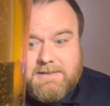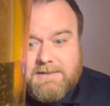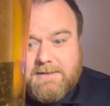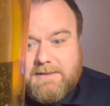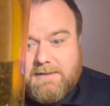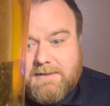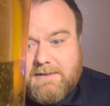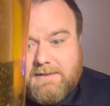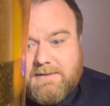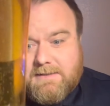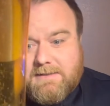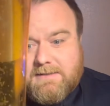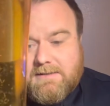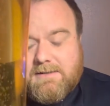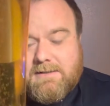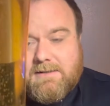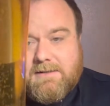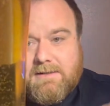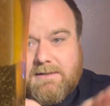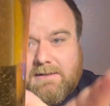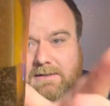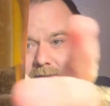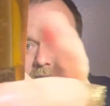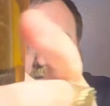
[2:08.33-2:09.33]
in this.
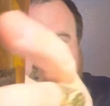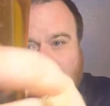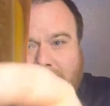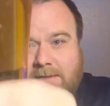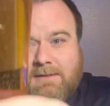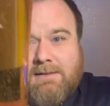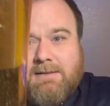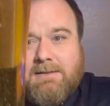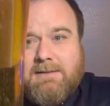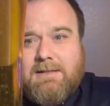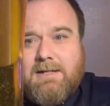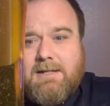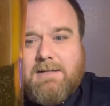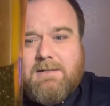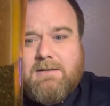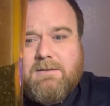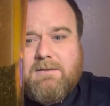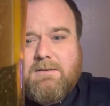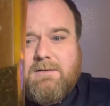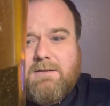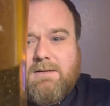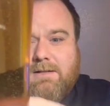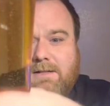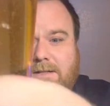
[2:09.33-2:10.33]
This does
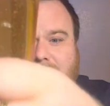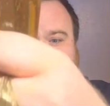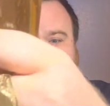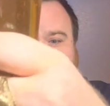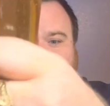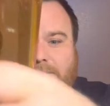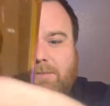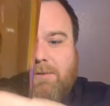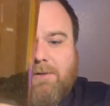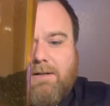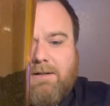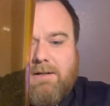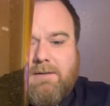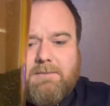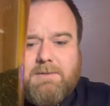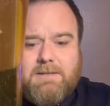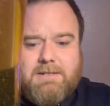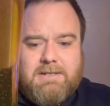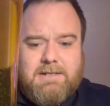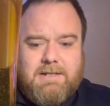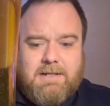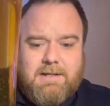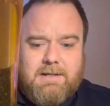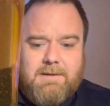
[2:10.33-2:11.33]
look like a lovely pint, I
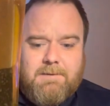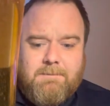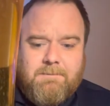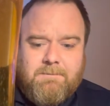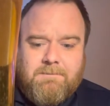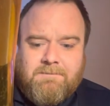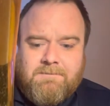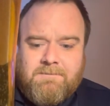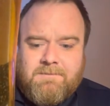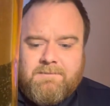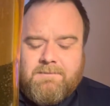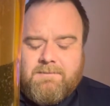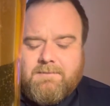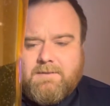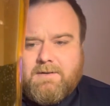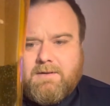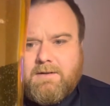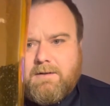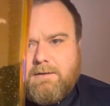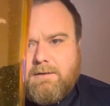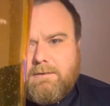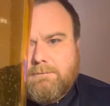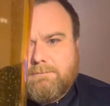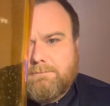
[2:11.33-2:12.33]
must say.
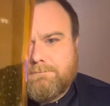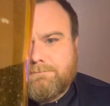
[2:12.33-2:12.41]
Yeah,